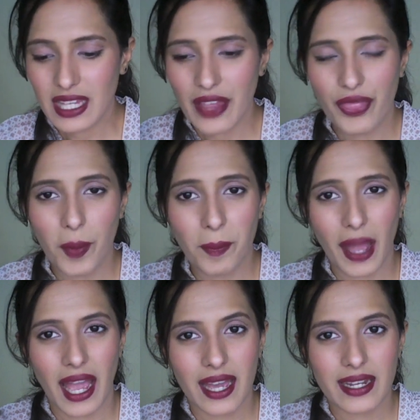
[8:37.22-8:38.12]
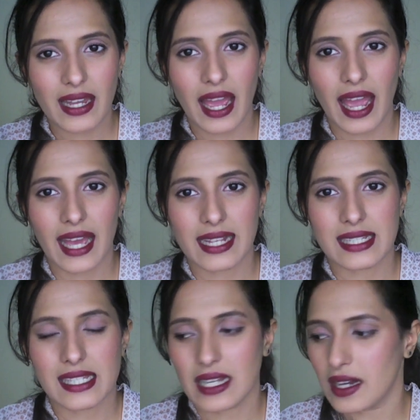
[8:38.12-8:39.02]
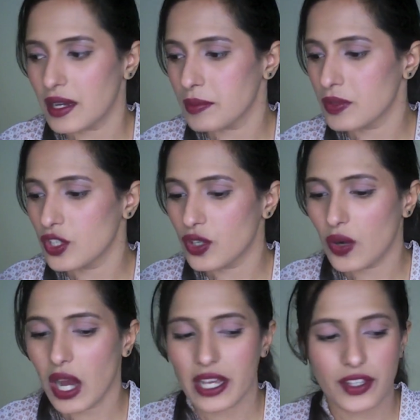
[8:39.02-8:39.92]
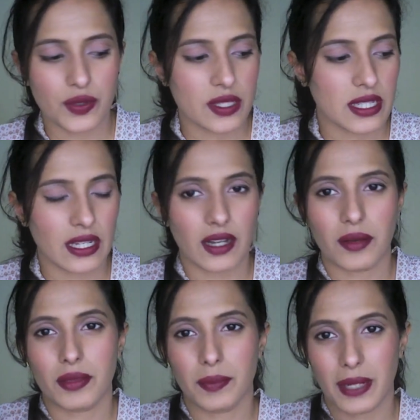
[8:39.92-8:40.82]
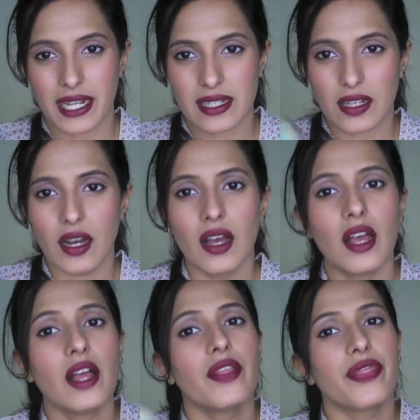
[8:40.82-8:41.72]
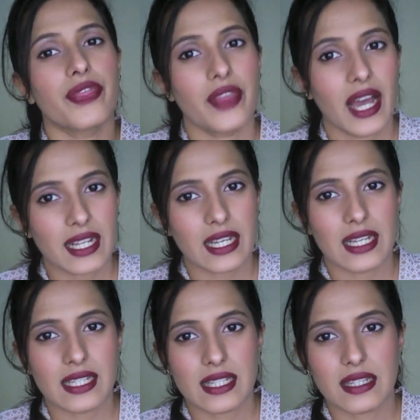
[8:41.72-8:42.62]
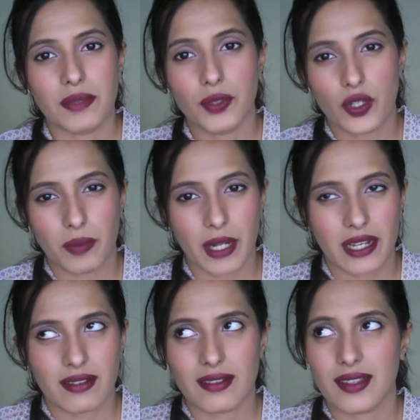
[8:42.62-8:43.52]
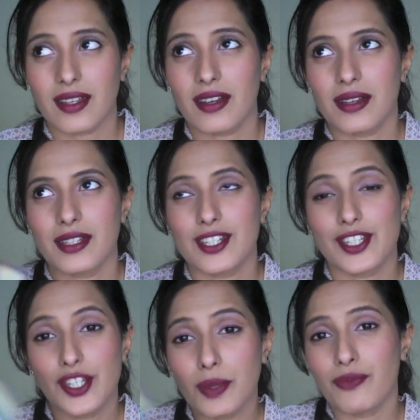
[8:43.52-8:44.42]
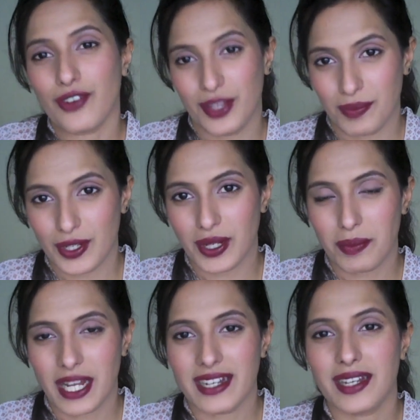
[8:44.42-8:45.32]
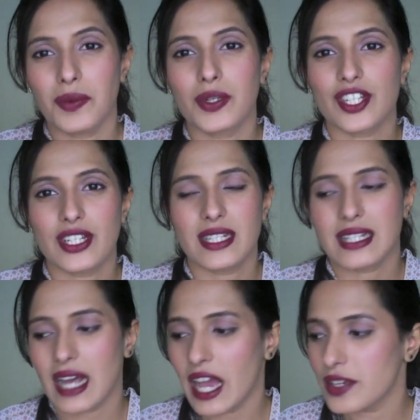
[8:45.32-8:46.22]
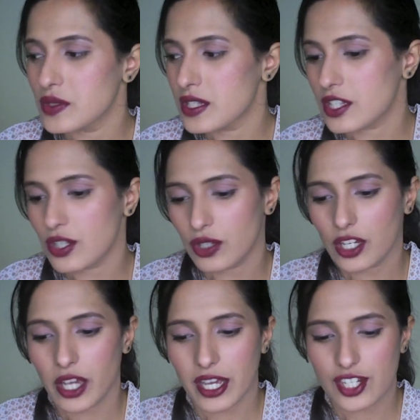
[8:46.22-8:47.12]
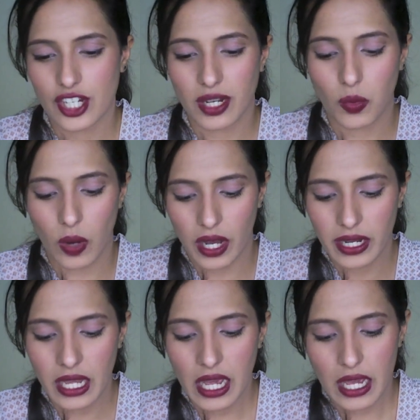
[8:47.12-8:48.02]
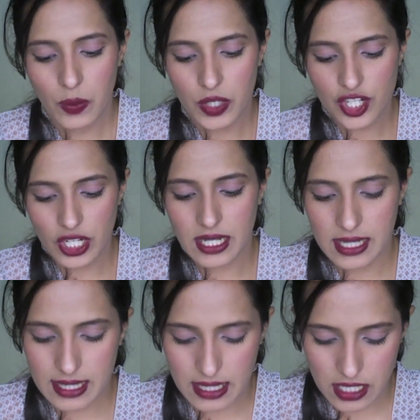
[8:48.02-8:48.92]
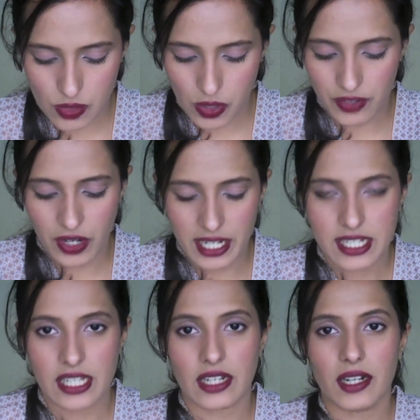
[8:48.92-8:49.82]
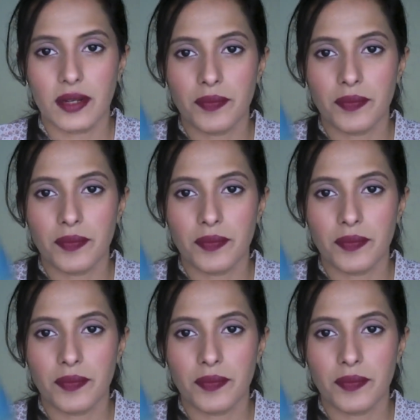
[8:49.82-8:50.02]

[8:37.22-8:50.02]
the pan and you know, I use the blender, that is the beauty blend, the dupe for the beauty blender, which is, I use the Sonia Kashuk one, which is this one right here.